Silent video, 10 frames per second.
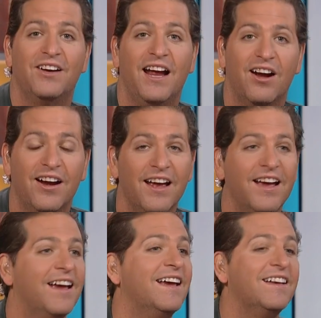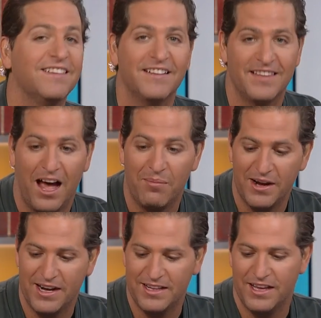Harry isn't
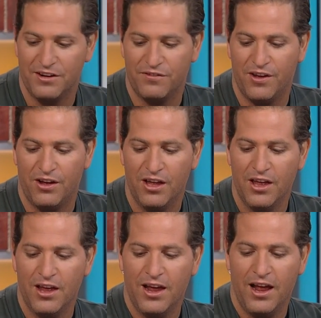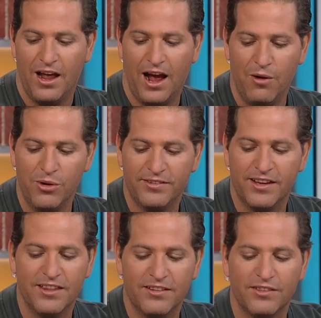dominating the NFL. I would
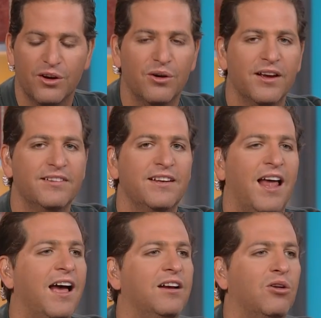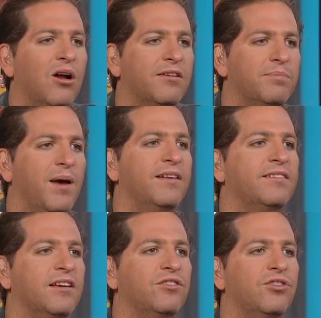say this, though. Is it not in Gronk's
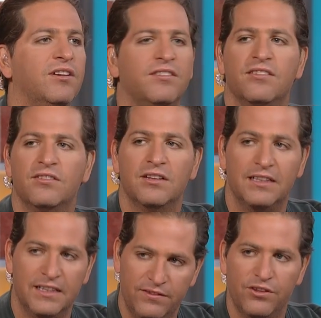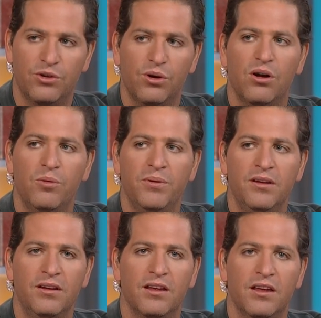best interest to leave the door
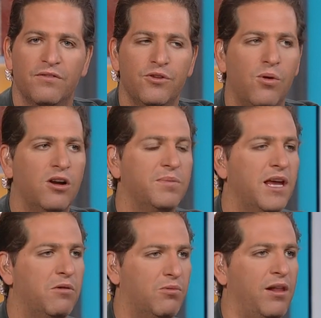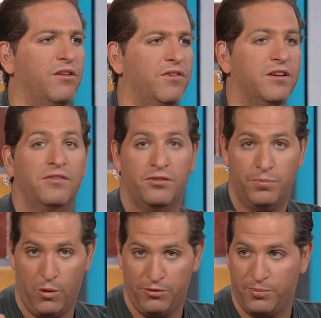open? Mm-hmm. If you want to be a relevant
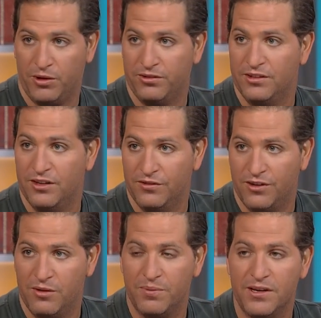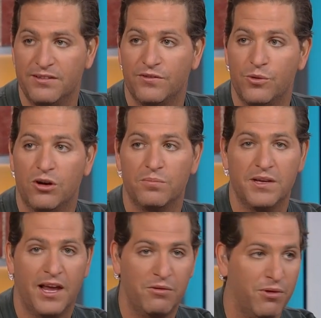spokesperson of companies, if you want to
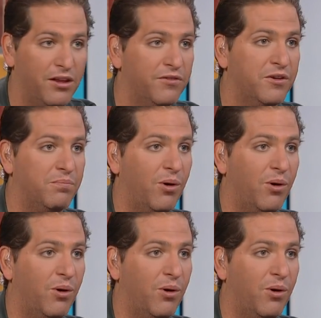be a relevant